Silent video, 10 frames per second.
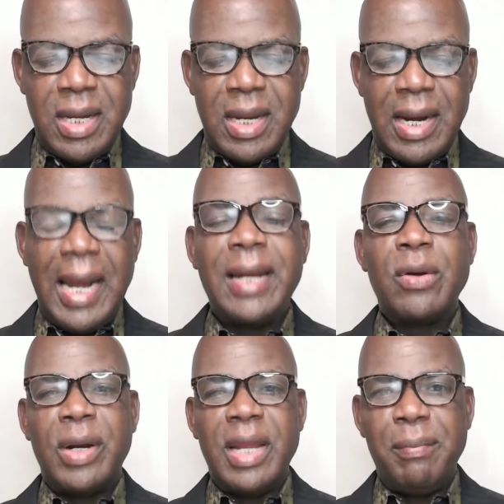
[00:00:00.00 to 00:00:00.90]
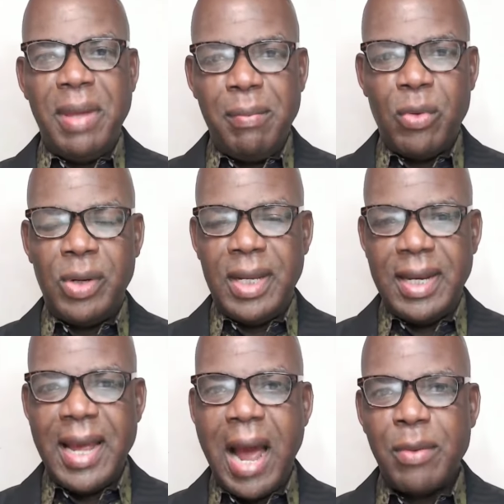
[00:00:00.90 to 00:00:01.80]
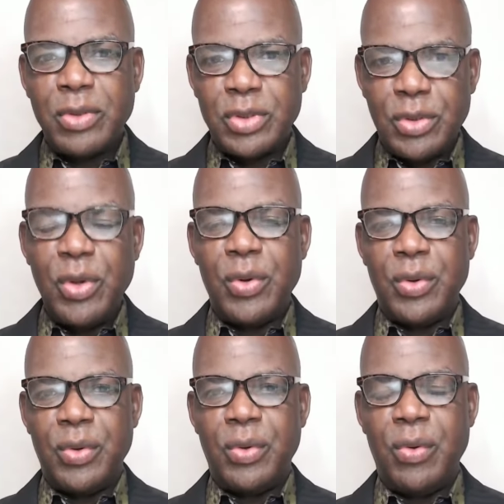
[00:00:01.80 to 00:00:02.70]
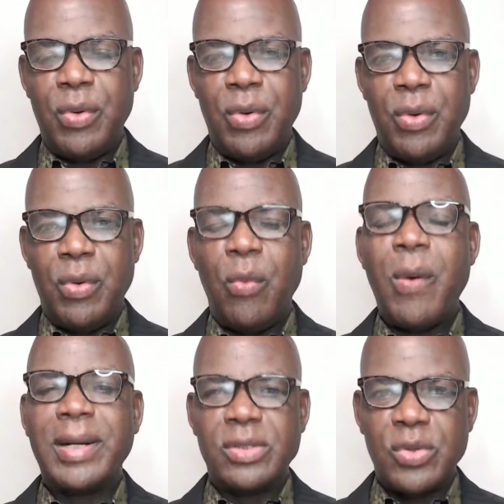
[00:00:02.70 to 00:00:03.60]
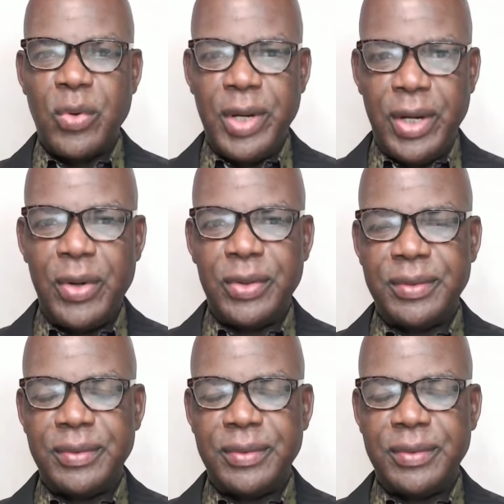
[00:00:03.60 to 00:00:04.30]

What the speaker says: Let other people in the house know what's going on